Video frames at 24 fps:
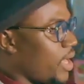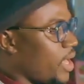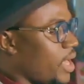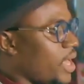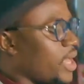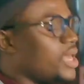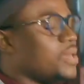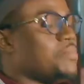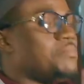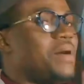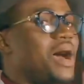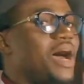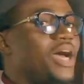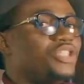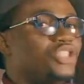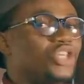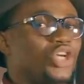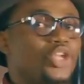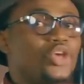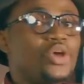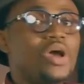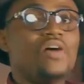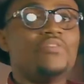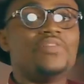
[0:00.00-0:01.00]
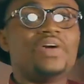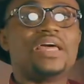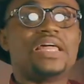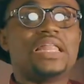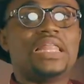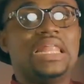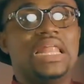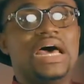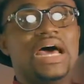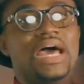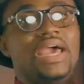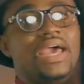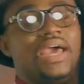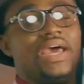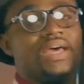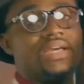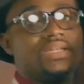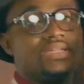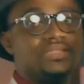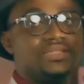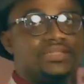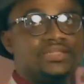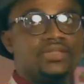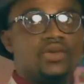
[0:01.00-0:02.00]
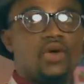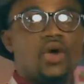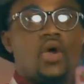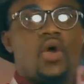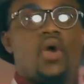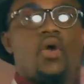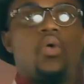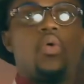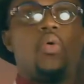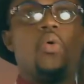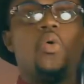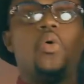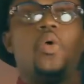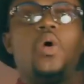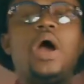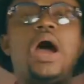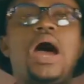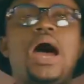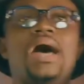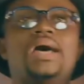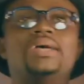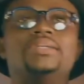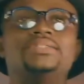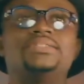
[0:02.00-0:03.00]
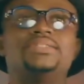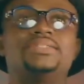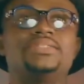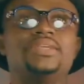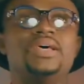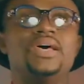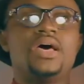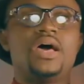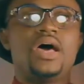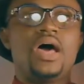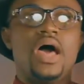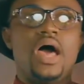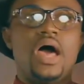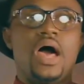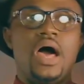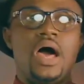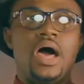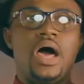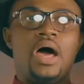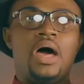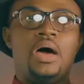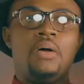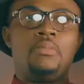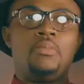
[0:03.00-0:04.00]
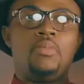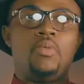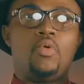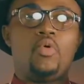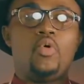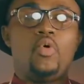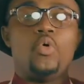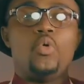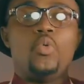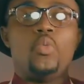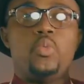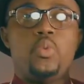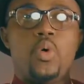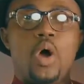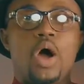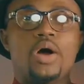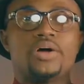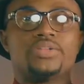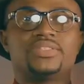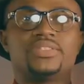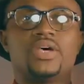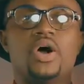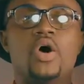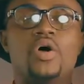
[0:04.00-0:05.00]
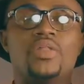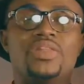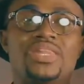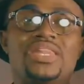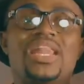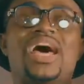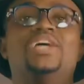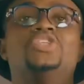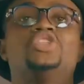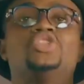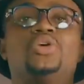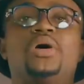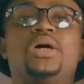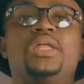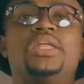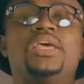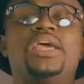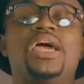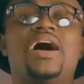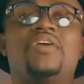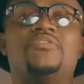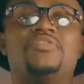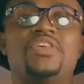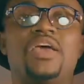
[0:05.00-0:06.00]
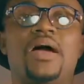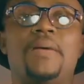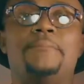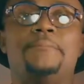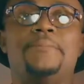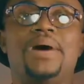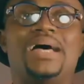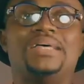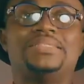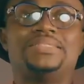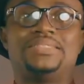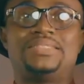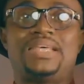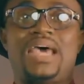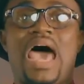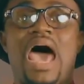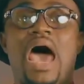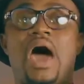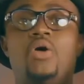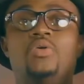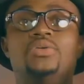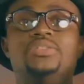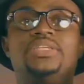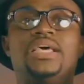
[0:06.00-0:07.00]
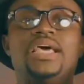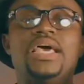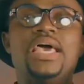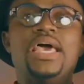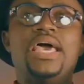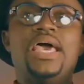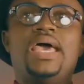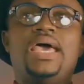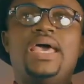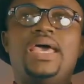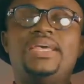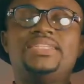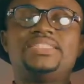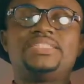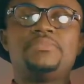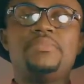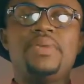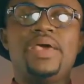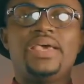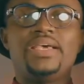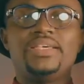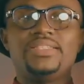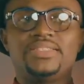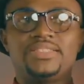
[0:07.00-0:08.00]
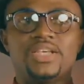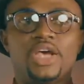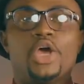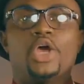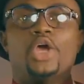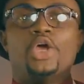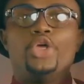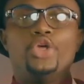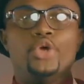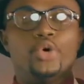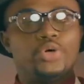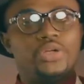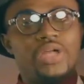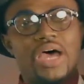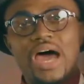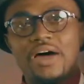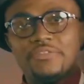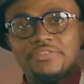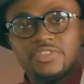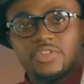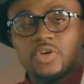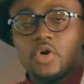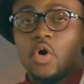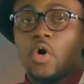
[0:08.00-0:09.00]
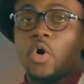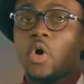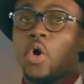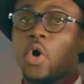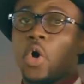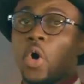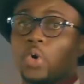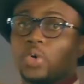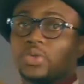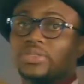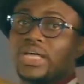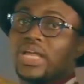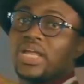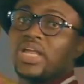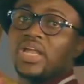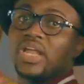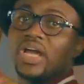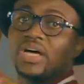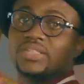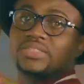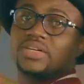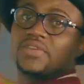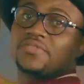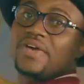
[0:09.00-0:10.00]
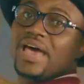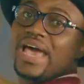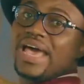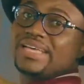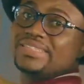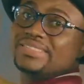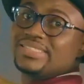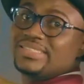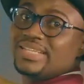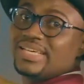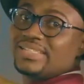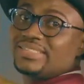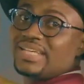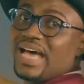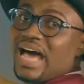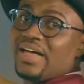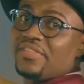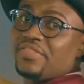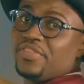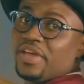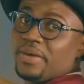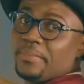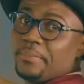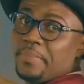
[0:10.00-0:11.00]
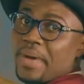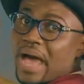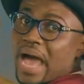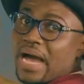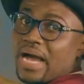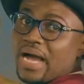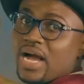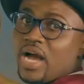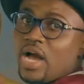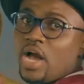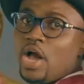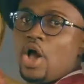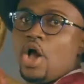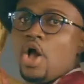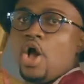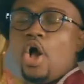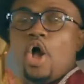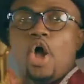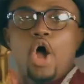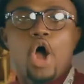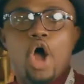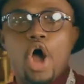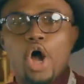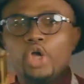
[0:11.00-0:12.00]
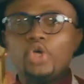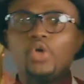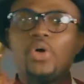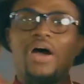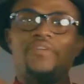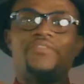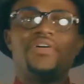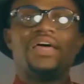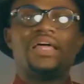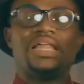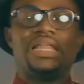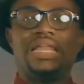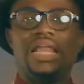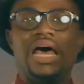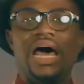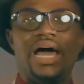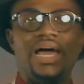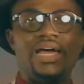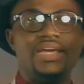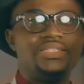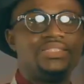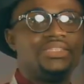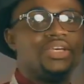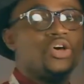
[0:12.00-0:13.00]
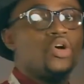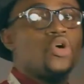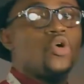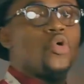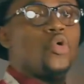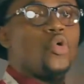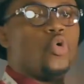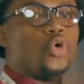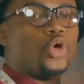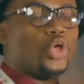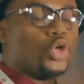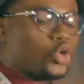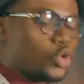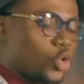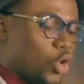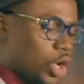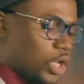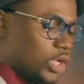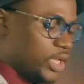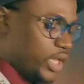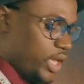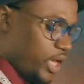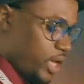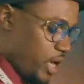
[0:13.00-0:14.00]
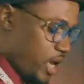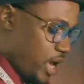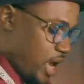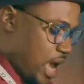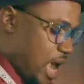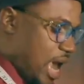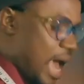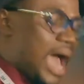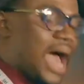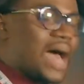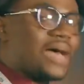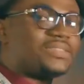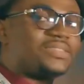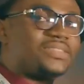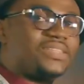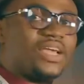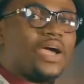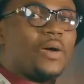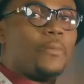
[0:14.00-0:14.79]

Imagine you have a client who has who walks or naturally have their bust out. It means you would have to hold a lot of excess at their back. Or you have a client who equally has their